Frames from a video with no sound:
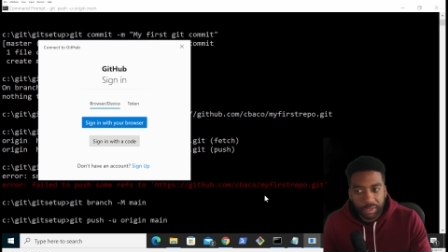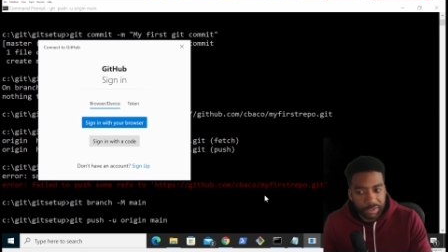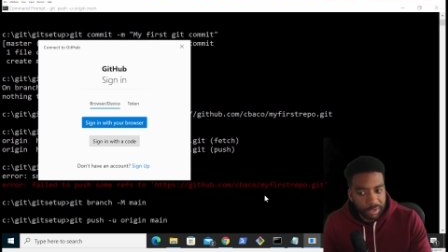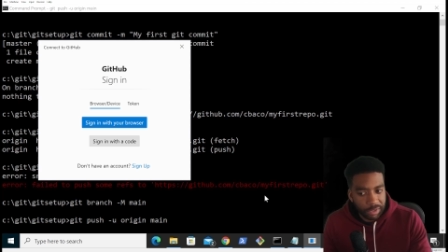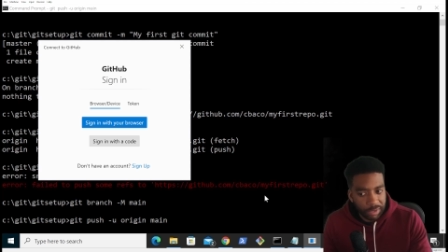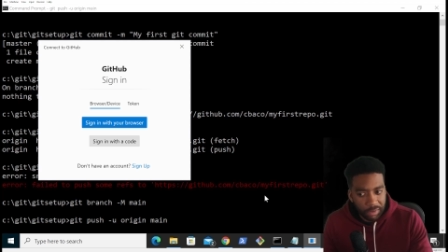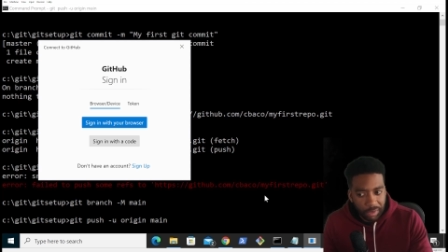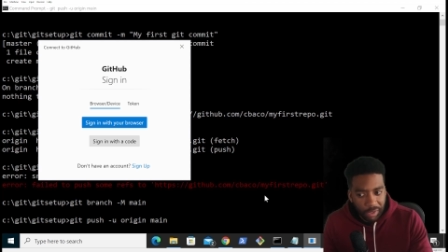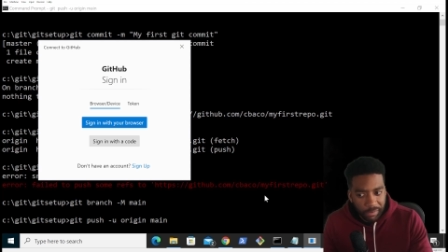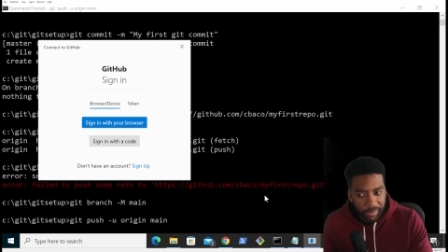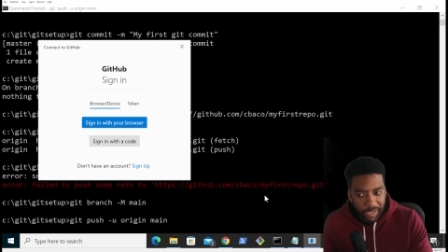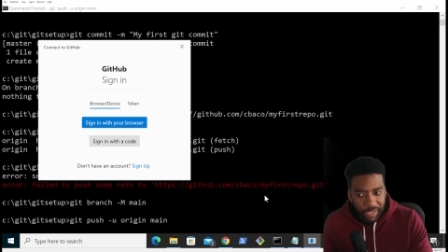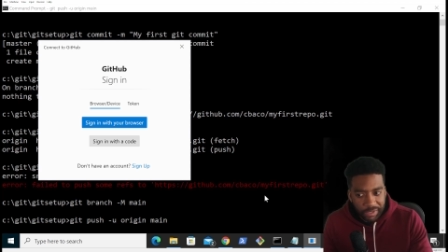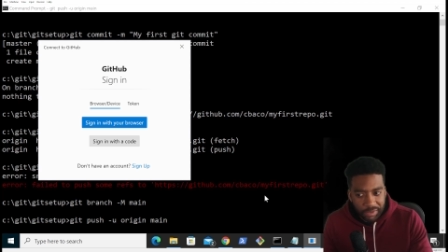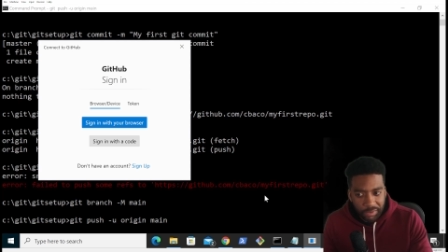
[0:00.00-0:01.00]
into our
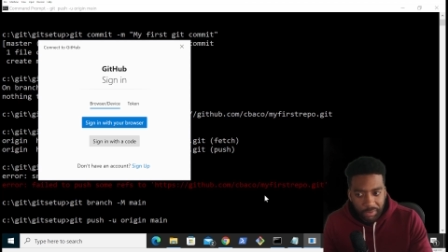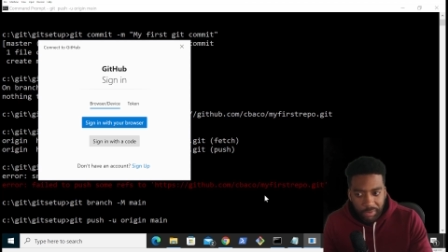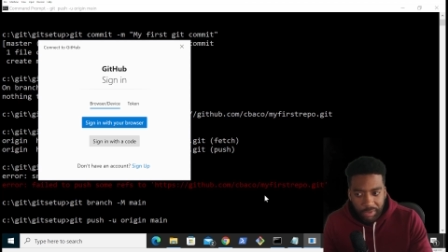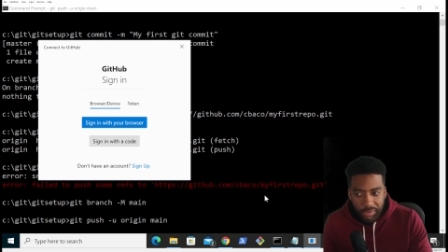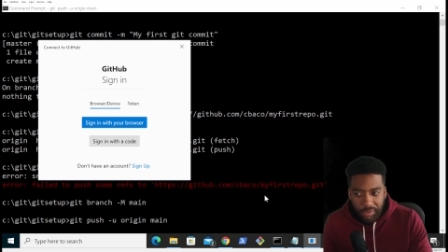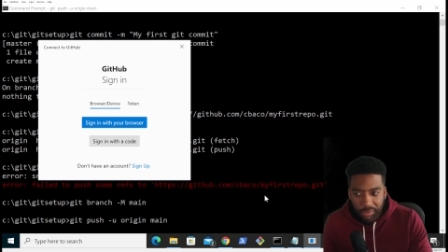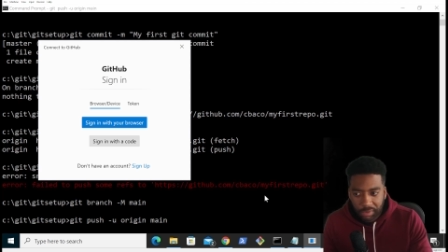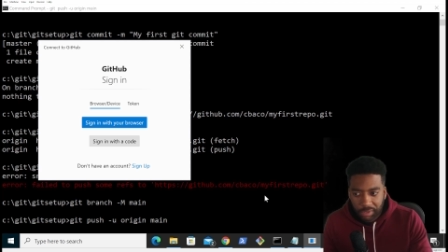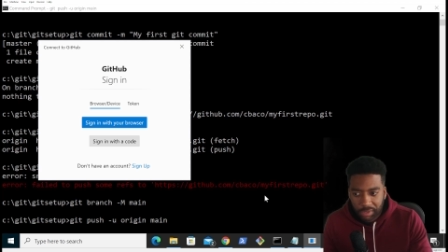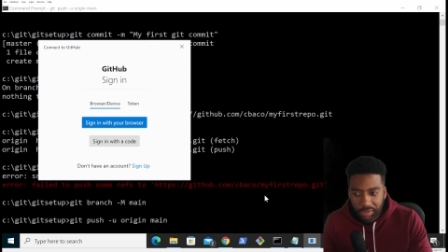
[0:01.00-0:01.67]
repository, so you need